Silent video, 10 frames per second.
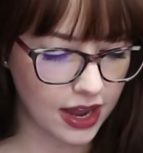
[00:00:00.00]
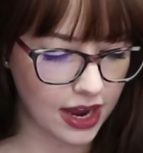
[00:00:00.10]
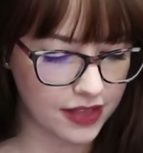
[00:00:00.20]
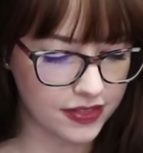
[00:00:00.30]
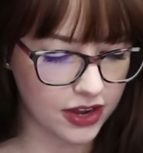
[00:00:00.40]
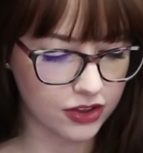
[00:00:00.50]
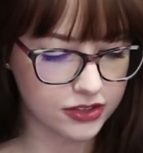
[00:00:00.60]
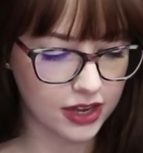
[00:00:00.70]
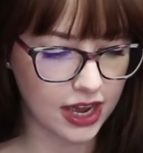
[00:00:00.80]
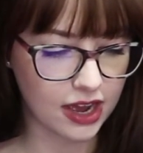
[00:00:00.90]
And they
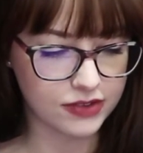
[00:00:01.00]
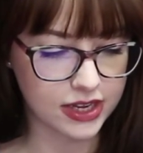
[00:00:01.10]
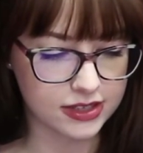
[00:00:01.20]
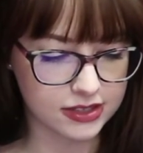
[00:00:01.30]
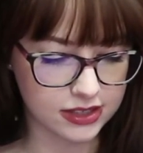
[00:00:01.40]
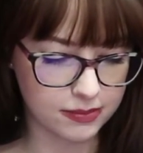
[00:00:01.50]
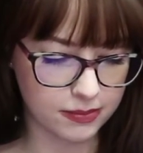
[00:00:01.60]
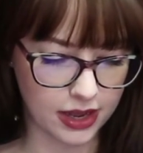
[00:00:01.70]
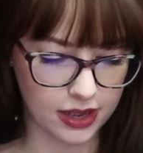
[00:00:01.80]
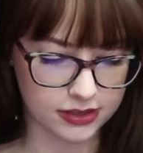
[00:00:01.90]
also have a sleep
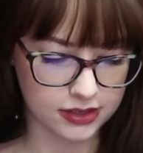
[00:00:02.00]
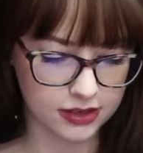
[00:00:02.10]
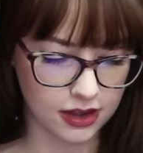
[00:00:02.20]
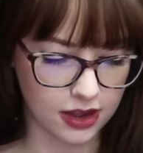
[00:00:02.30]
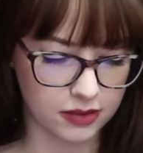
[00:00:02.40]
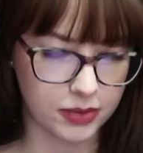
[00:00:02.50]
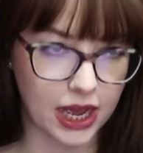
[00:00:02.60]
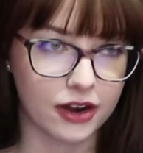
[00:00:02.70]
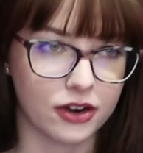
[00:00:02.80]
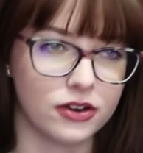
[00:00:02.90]
mask
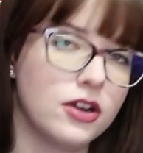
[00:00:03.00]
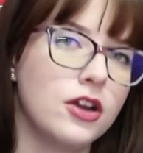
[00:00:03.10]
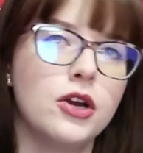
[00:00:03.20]
pattern,